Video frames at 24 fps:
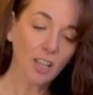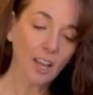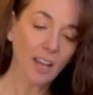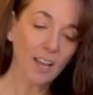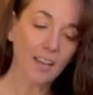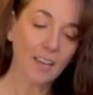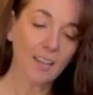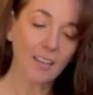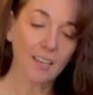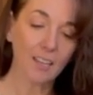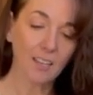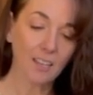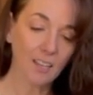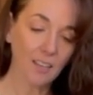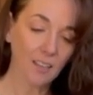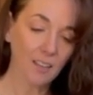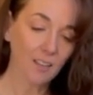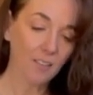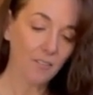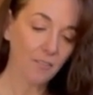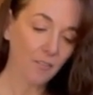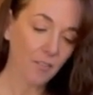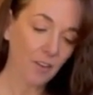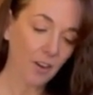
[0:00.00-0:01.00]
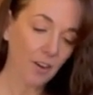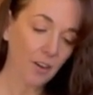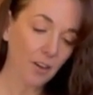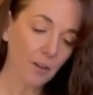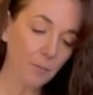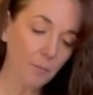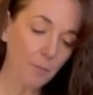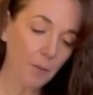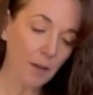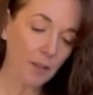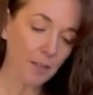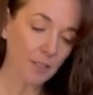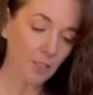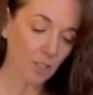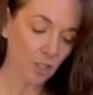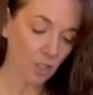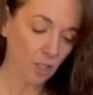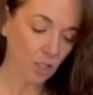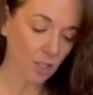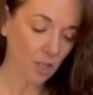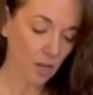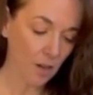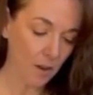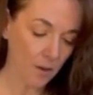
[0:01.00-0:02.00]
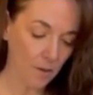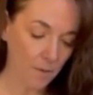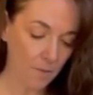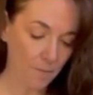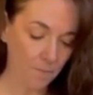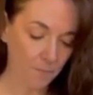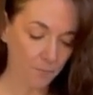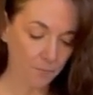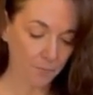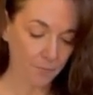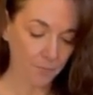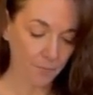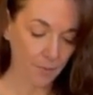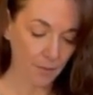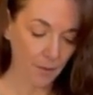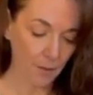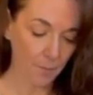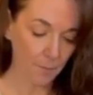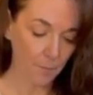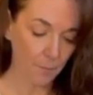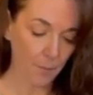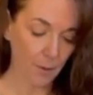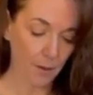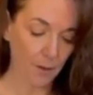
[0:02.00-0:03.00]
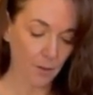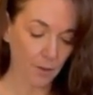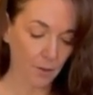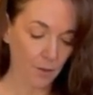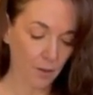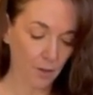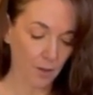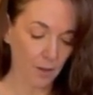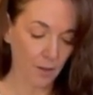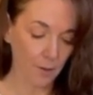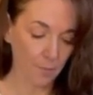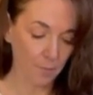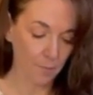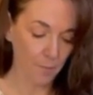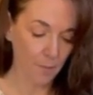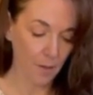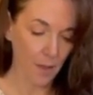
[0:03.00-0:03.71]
like very much buttercream.